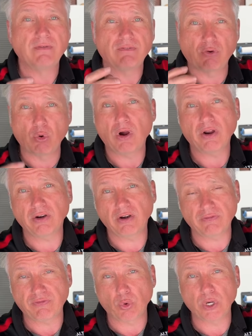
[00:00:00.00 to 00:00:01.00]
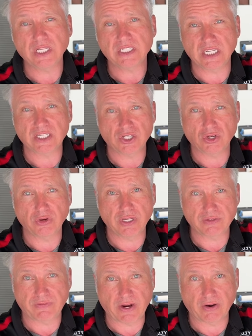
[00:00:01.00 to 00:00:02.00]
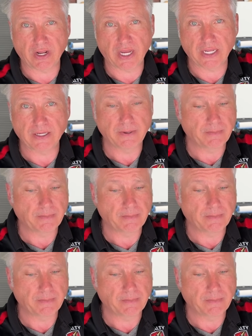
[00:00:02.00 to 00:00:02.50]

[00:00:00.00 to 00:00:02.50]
446 degrees Fahrenheit.